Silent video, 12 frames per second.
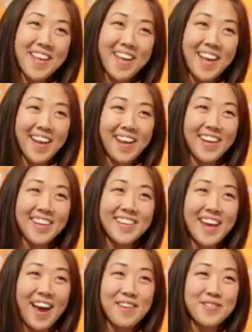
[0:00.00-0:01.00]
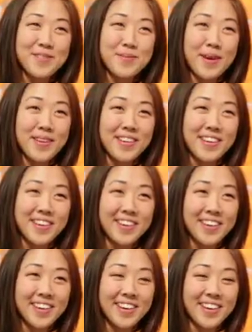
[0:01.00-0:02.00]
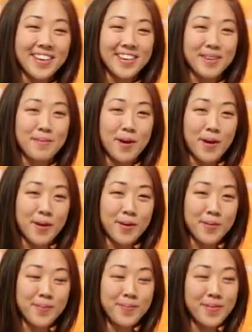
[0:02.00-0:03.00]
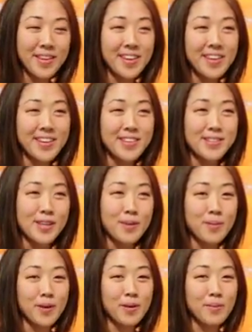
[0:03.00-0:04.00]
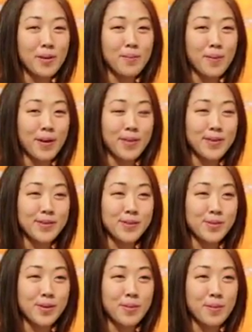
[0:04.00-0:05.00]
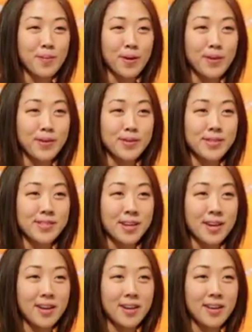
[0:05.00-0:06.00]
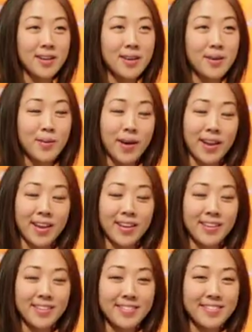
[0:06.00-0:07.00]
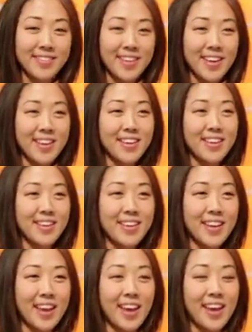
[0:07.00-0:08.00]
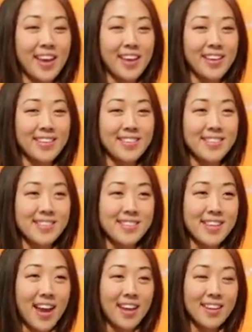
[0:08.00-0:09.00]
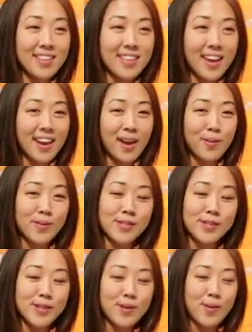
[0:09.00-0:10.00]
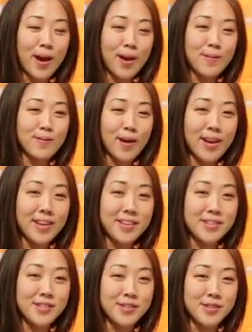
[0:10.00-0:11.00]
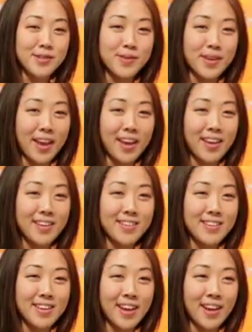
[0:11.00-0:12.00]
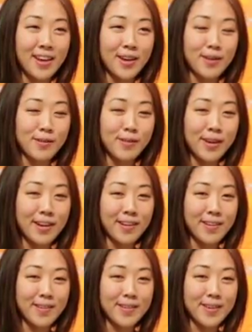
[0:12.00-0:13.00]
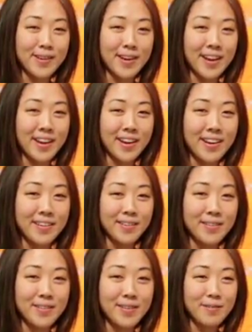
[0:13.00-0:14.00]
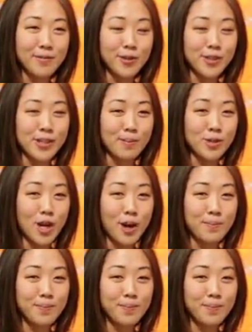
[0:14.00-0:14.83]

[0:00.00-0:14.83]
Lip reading: and after about a year, I got to come home, celebrated one of my brother's wedding, and decided that I wasn't quite ready to get a career or a full-time job.